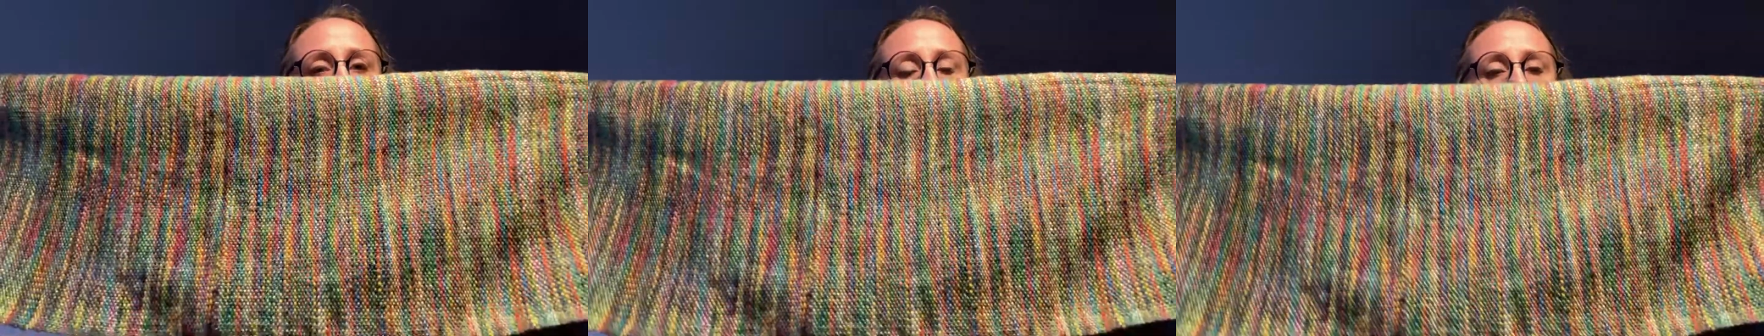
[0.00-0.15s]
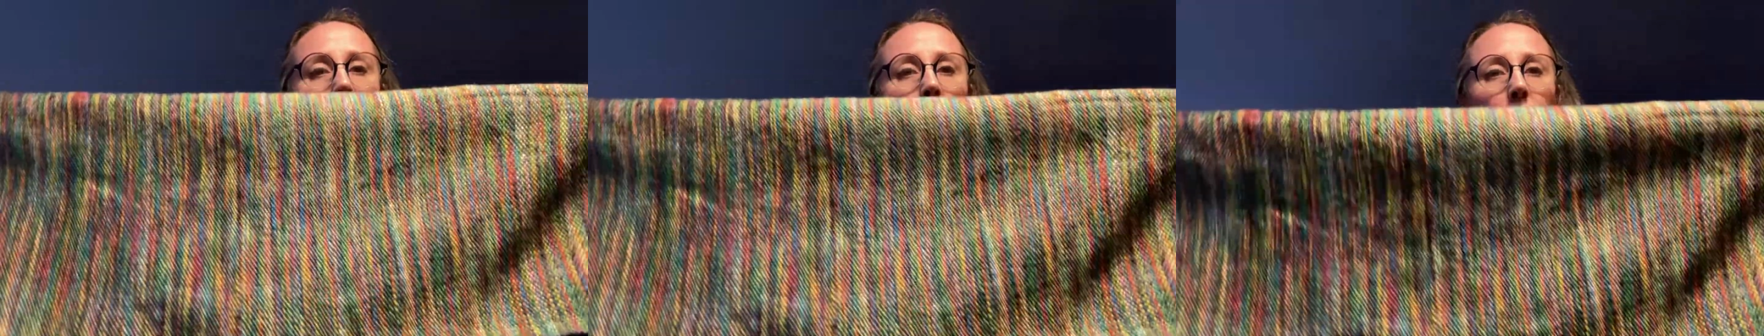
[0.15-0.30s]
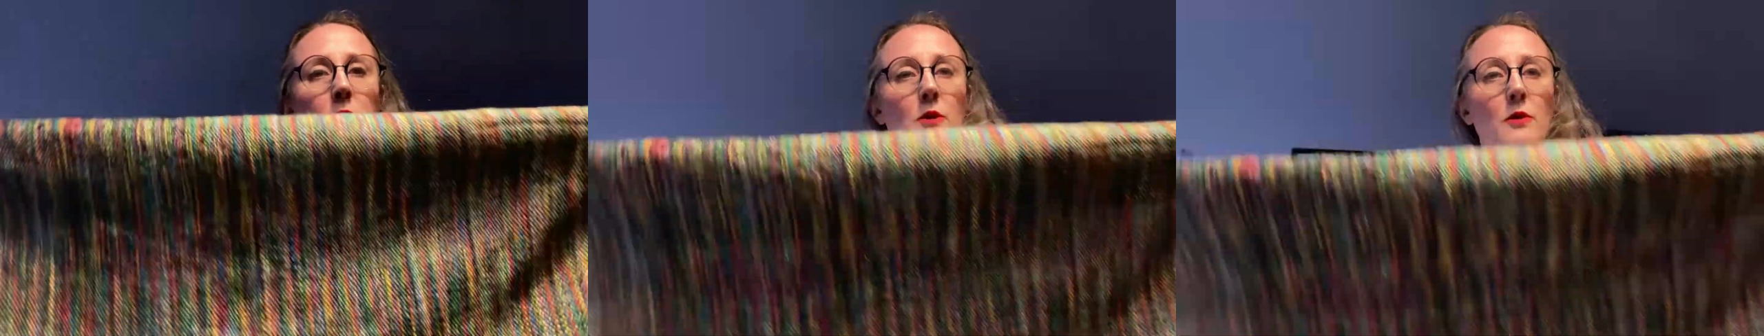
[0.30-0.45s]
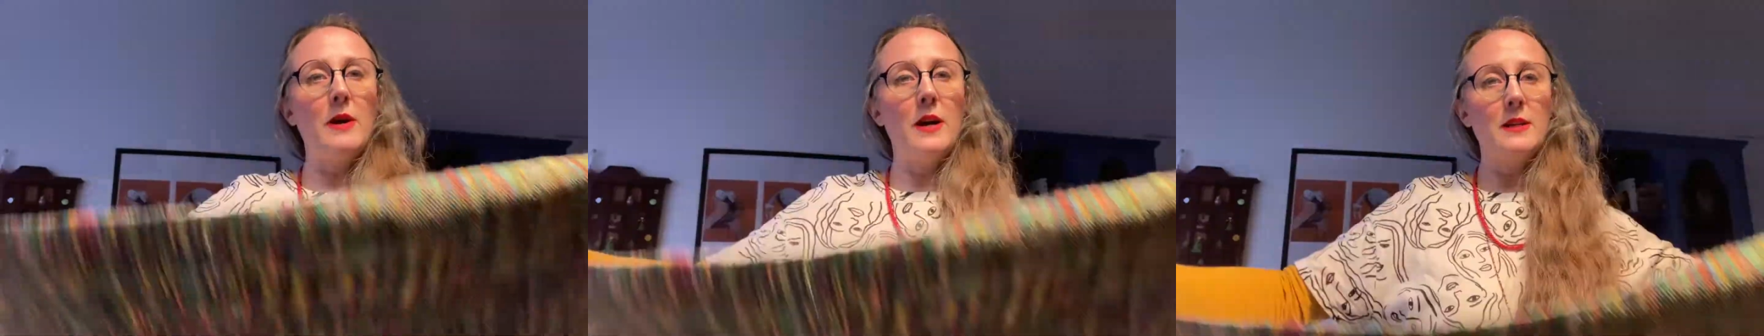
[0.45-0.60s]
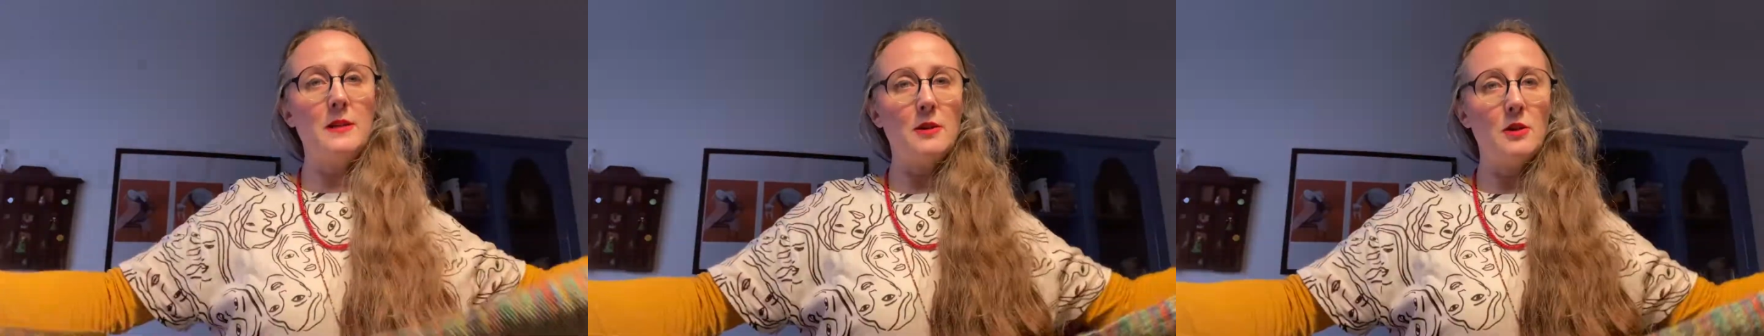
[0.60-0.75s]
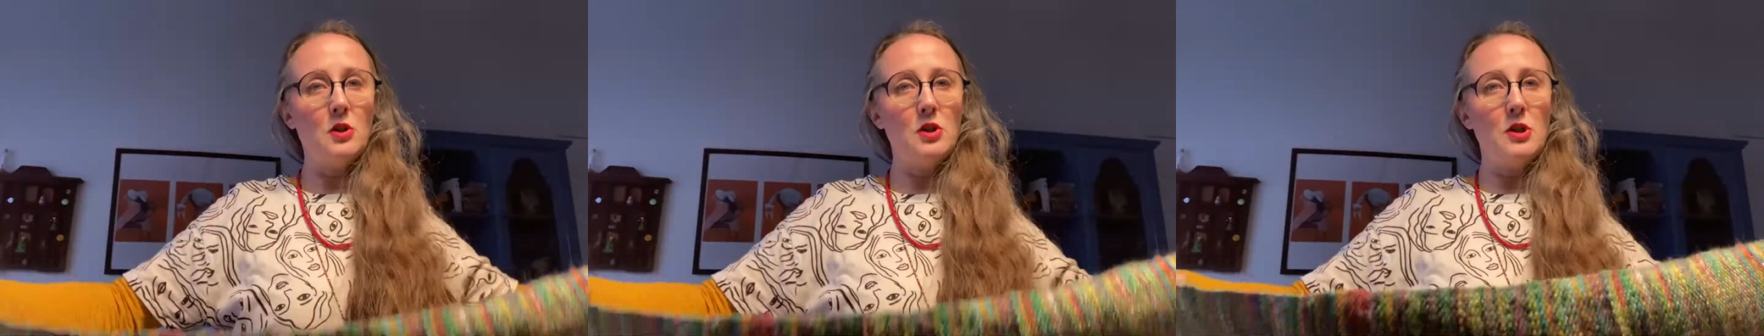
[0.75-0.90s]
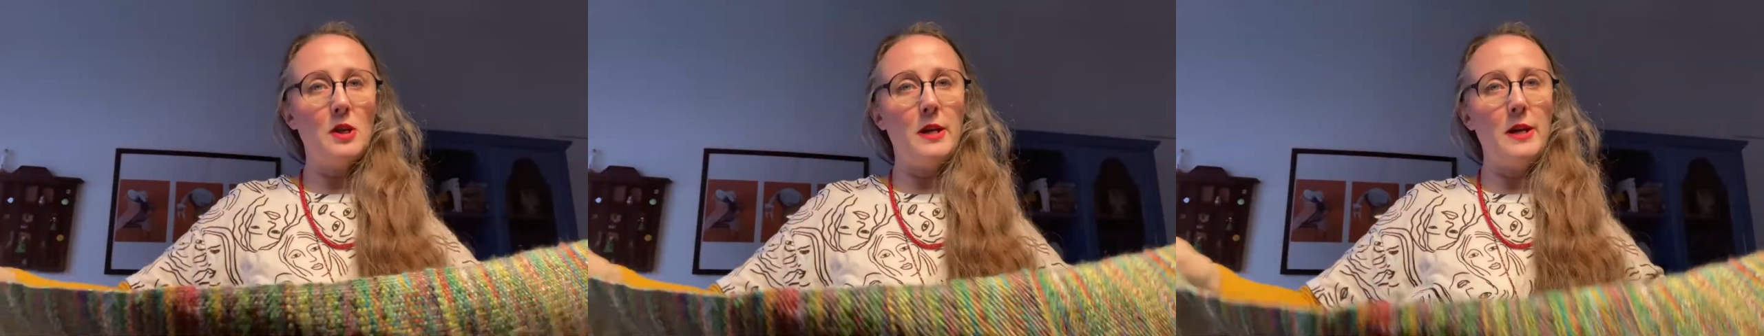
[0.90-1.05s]
So
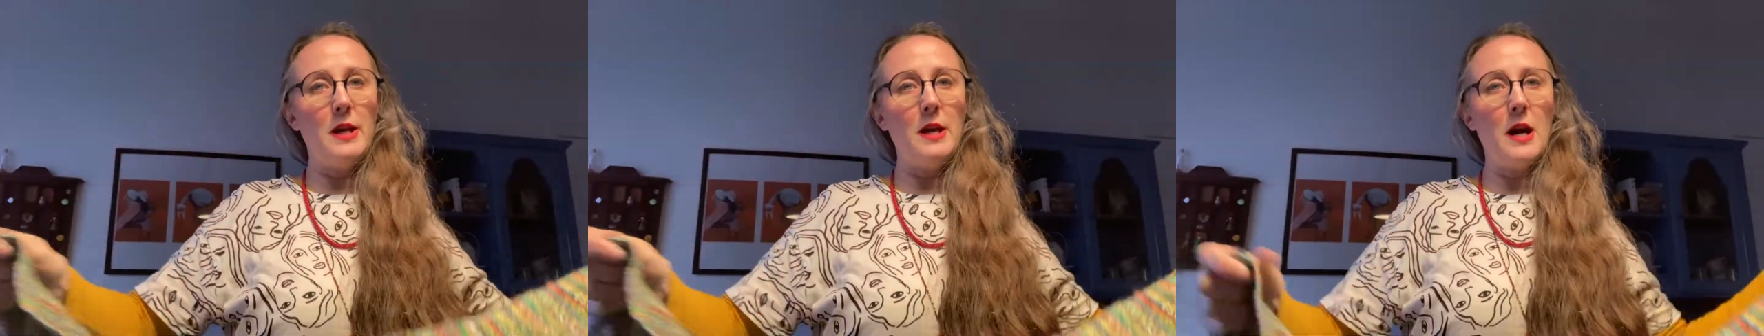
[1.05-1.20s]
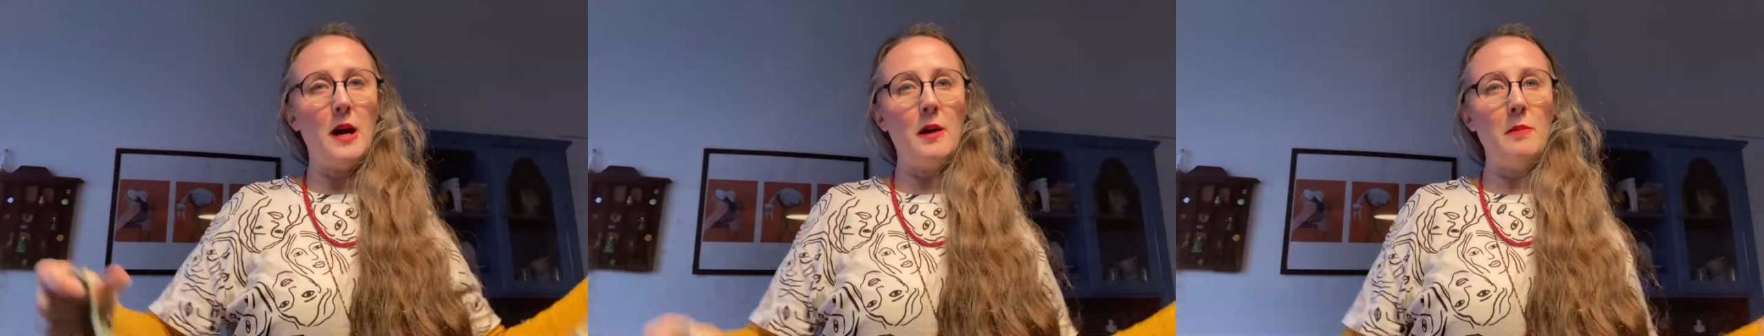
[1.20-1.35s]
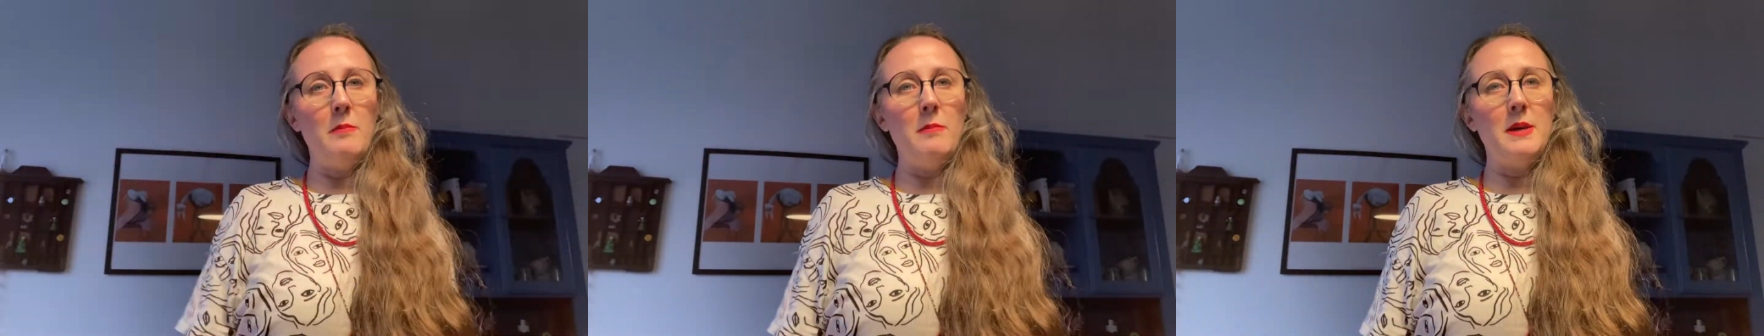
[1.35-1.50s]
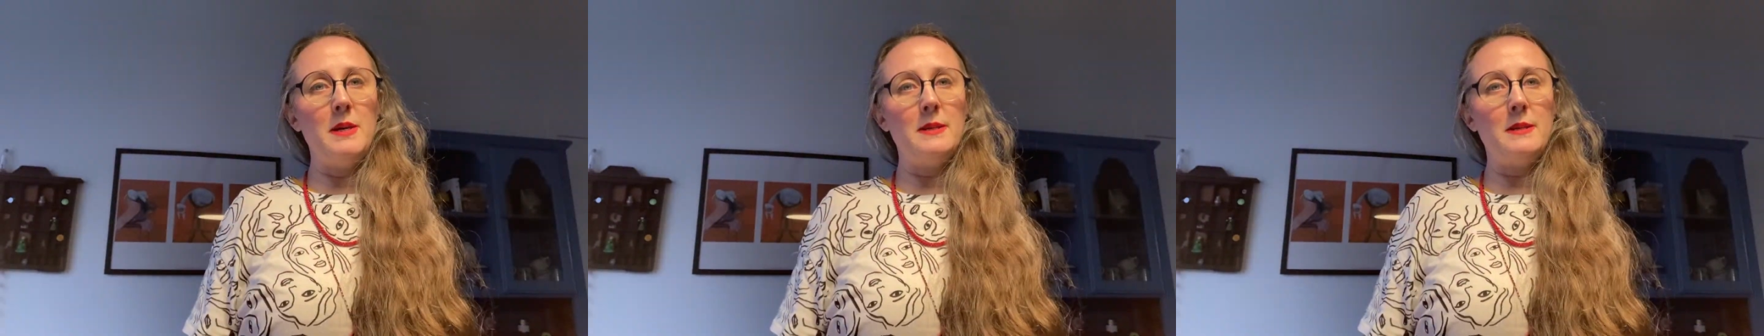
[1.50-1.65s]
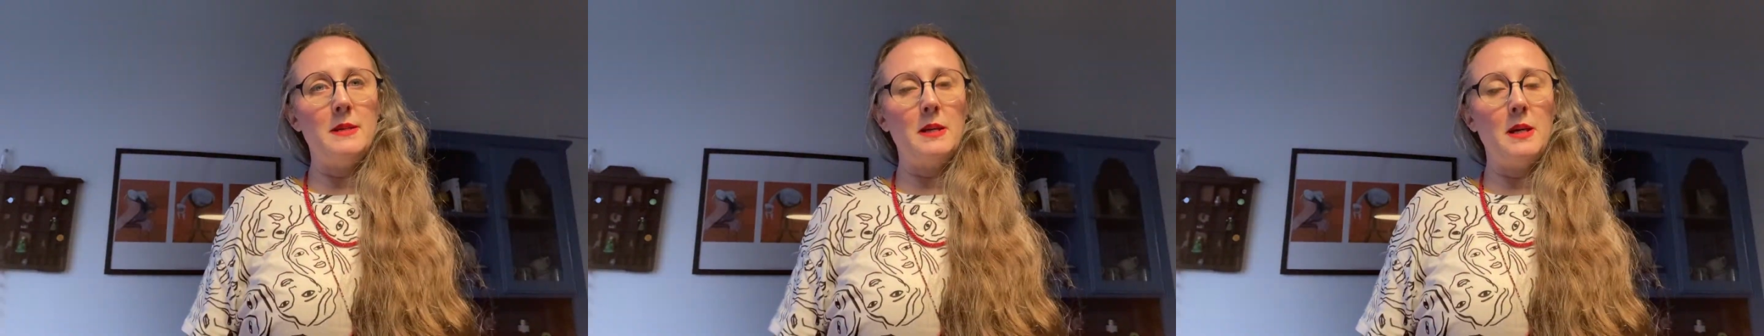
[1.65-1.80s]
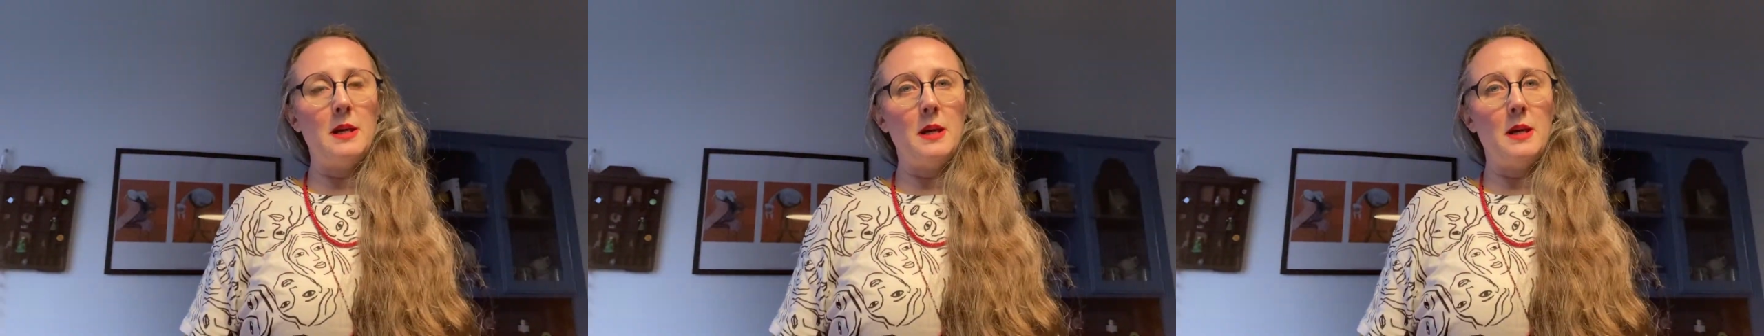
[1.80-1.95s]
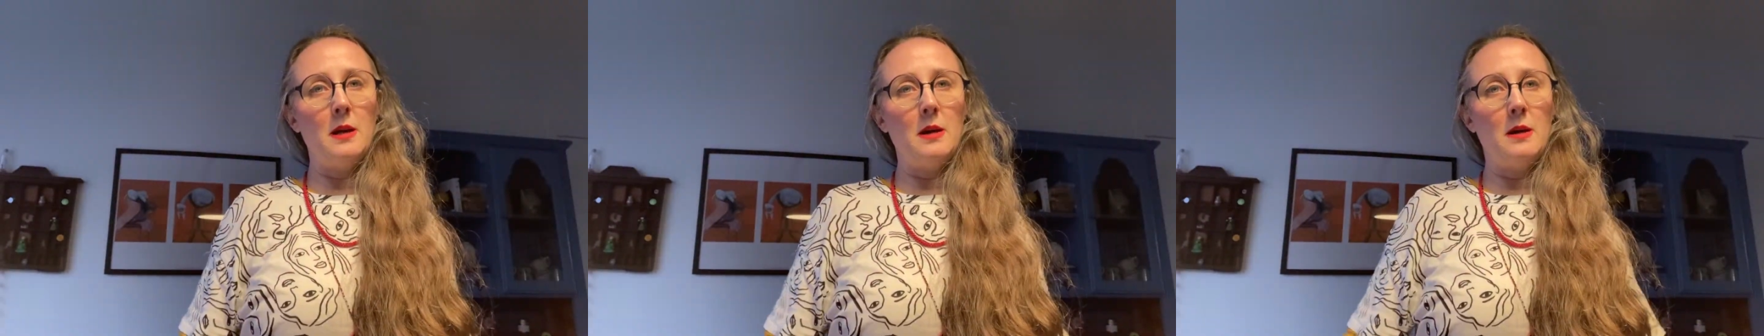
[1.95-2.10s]
essentially I'm
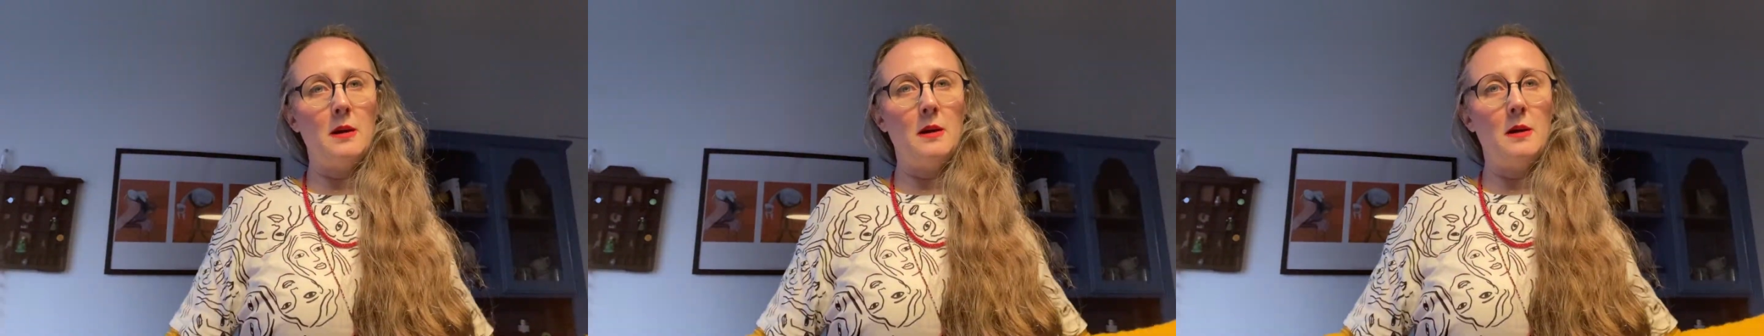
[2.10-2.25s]
missing